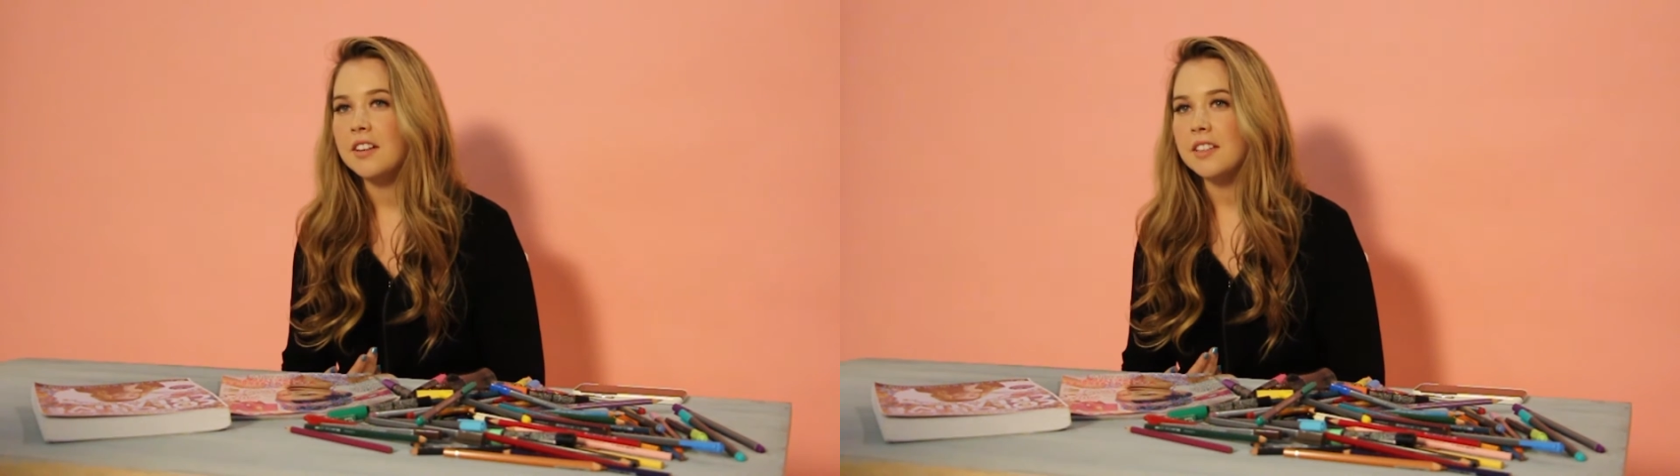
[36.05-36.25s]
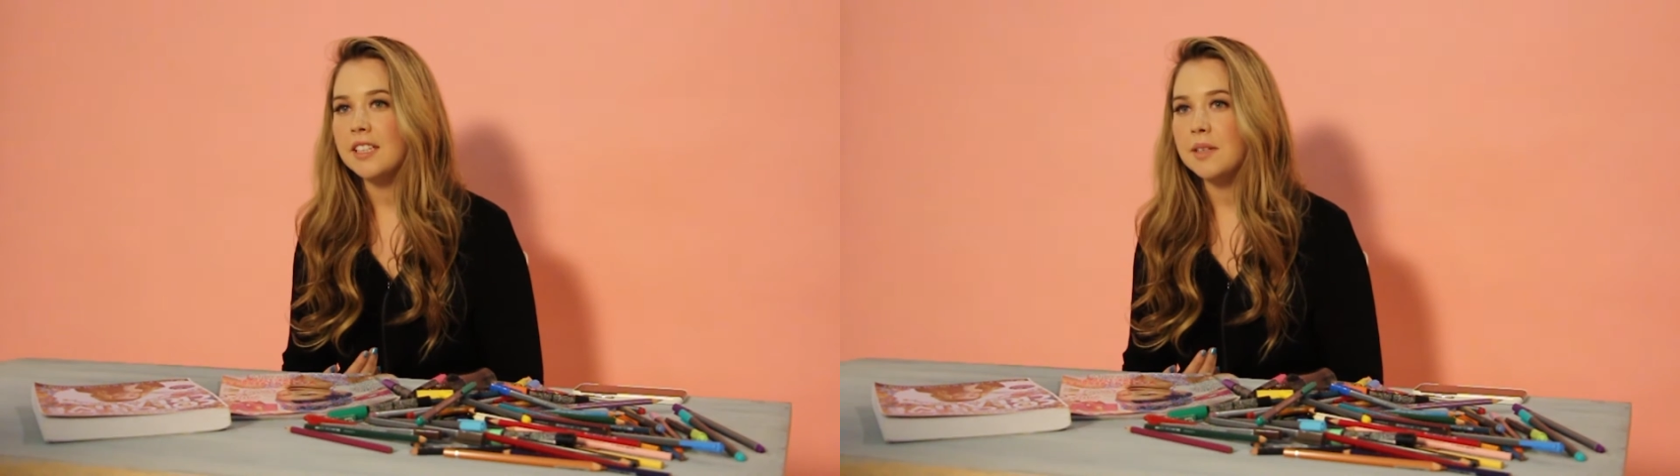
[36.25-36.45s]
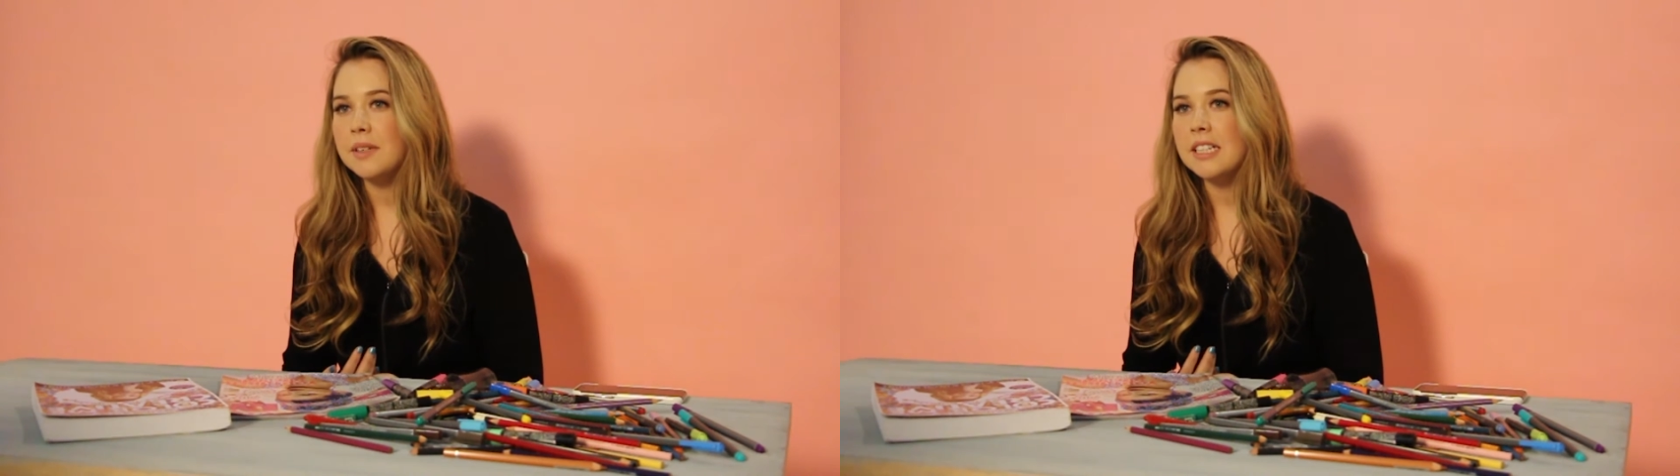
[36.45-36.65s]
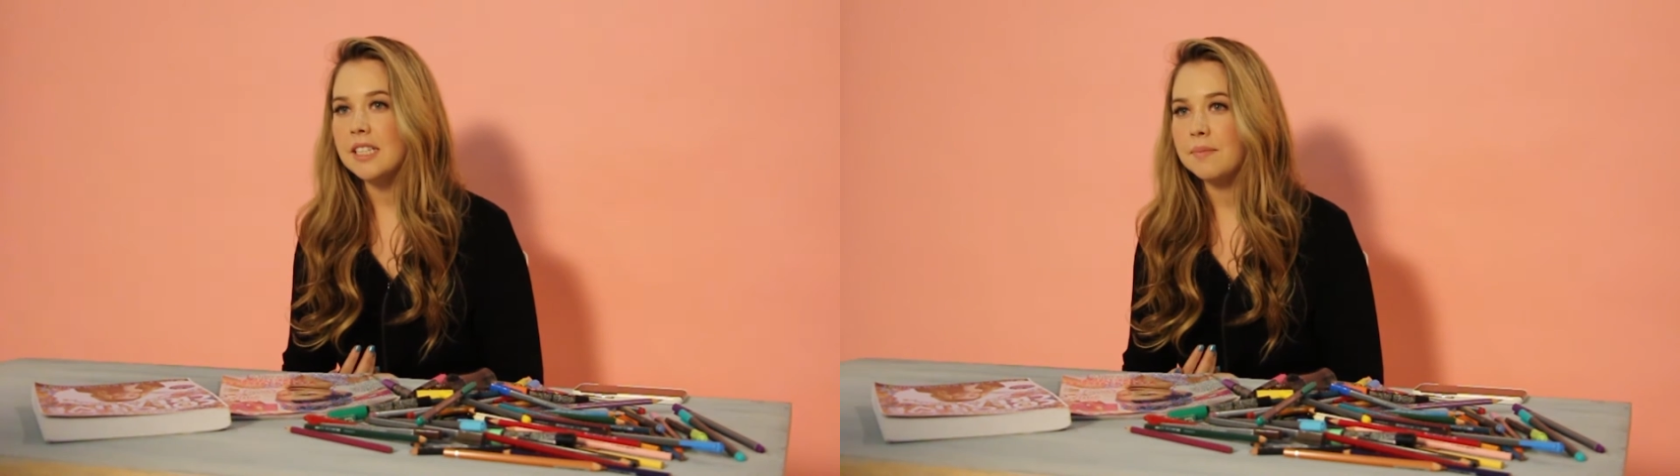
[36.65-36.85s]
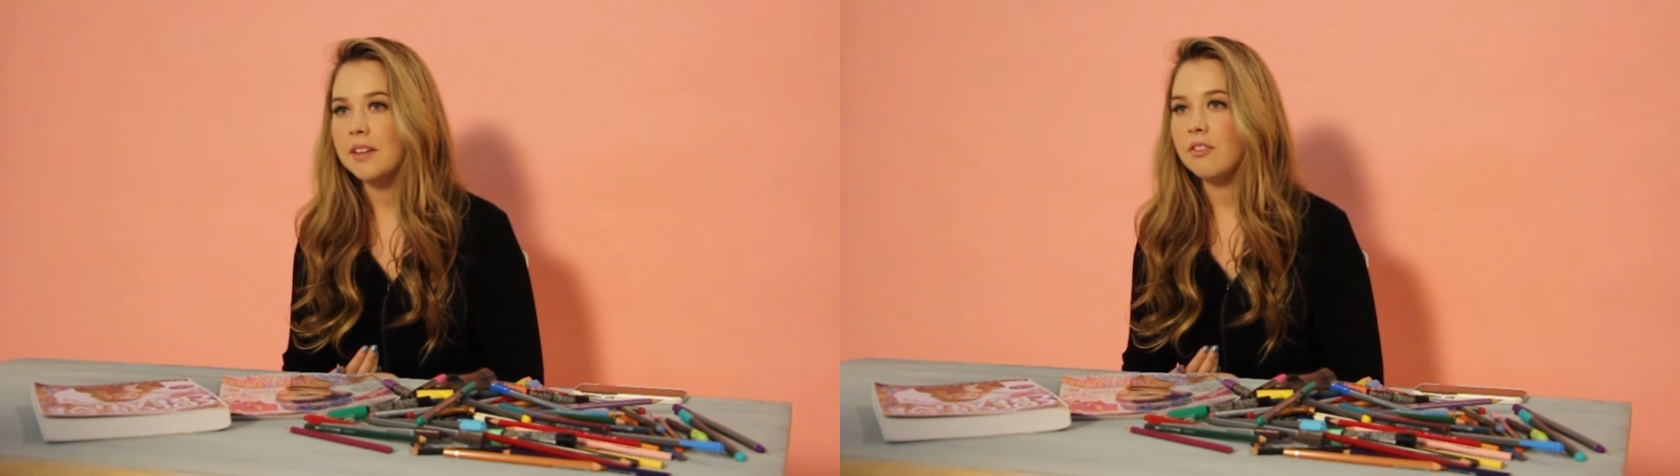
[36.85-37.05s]
Celebrities
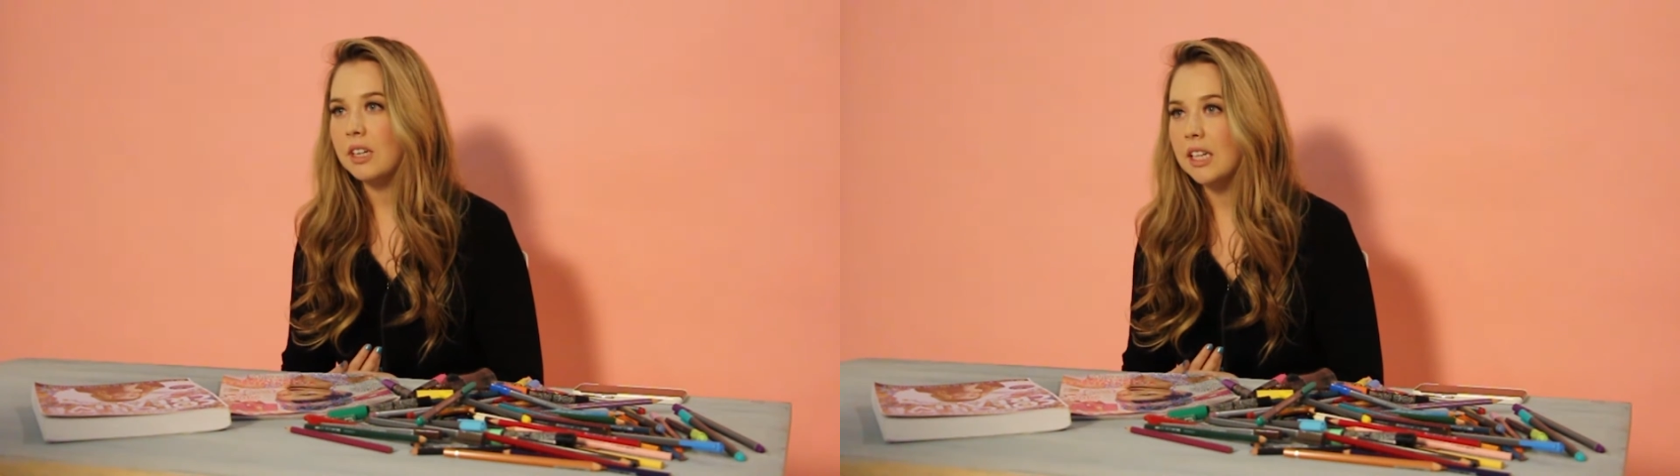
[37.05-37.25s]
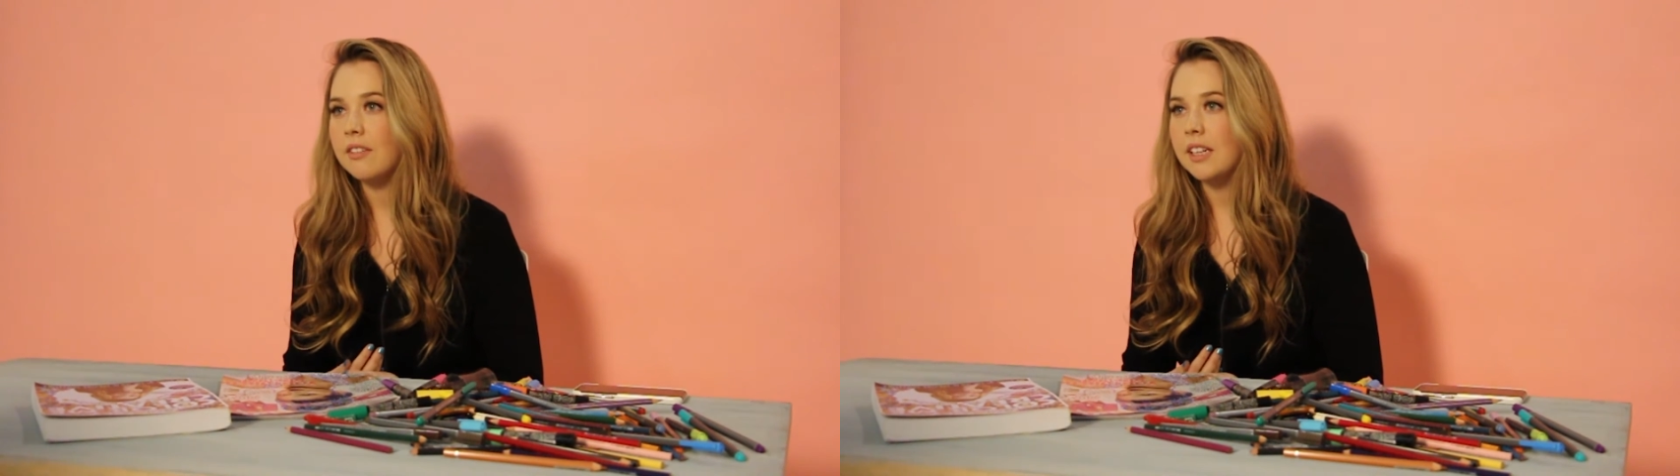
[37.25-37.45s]
have been really,